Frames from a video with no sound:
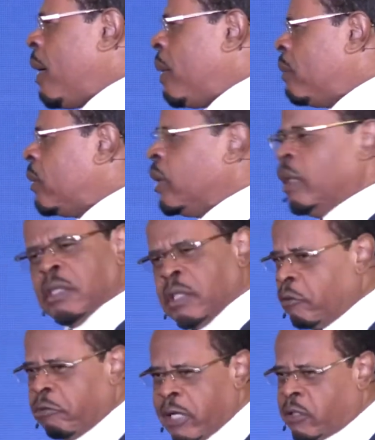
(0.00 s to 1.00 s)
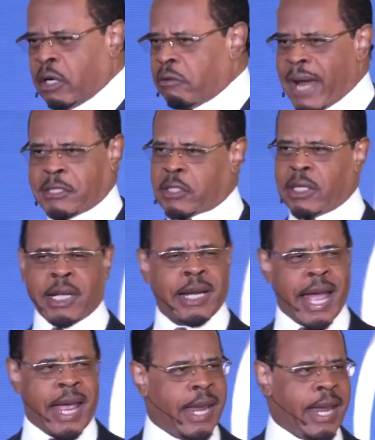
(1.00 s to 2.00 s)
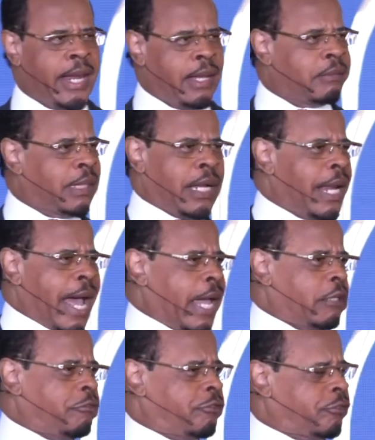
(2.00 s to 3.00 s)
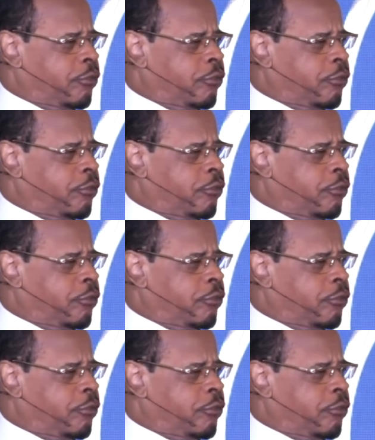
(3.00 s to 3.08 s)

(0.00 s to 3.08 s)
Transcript: am the resurrection, and I am the life.